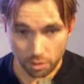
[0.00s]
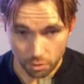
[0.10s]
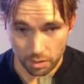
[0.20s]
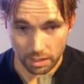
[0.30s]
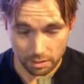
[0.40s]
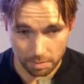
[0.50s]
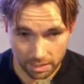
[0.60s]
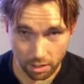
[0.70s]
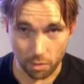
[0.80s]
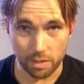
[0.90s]
you need to
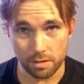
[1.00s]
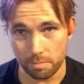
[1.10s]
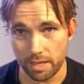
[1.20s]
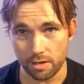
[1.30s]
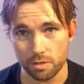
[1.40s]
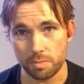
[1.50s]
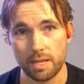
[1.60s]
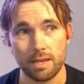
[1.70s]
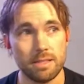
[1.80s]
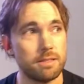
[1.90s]
be knowing the players,
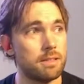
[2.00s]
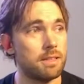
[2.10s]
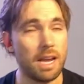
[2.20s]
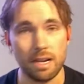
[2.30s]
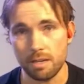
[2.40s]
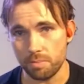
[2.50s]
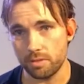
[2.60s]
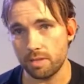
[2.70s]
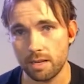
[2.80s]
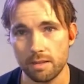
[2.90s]
because
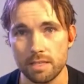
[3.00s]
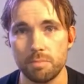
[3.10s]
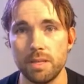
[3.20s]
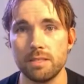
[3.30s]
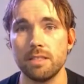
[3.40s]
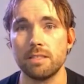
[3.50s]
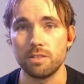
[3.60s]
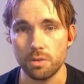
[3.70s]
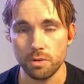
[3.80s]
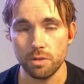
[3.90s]
90% of this business
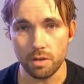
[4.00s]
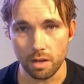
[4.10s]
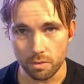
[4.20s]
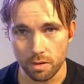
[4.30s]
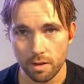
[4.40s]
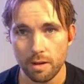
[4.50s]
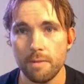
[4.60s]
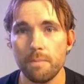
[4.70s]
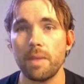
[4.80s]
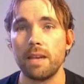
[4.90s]
is who you know,
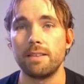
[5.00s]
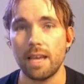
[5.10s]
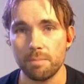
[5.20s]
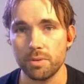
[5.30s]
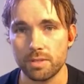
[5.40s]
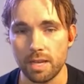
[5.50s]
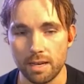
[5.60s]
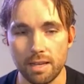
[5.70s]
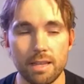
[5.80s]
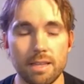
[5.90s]
and
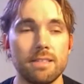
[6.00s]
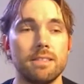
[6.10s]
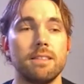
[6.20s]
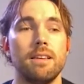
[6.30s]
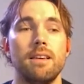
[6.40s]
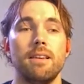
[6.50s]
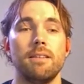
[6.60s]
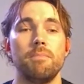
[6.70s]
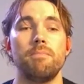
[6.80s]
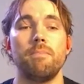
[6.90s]
10% is
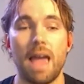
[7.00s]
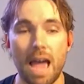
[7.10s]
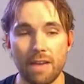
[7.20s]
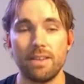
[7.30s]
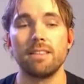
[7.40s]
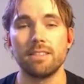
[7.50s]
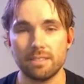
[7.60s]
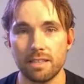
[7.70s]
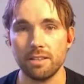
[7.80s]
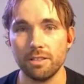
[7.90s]
having the
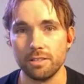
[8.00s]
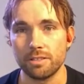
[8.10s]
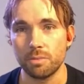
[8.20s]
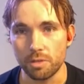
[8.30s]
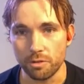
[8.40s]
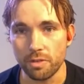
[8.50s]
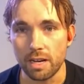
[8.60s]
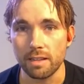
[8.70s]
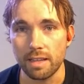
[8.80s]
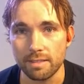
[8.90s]
skills when you
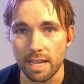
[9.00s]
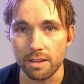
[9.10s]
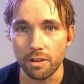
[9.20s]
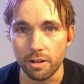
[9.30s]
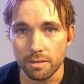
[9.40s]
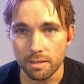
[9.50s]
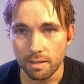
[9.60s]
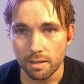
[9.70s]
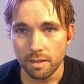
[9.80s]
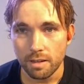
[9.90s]
finally get that call.
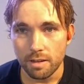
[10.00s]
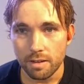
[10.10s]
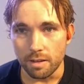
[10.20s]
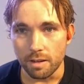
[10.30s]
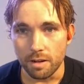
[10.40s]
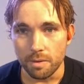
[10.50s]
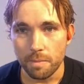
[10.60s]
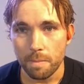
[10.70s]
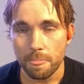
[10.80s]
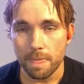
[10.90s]
You know,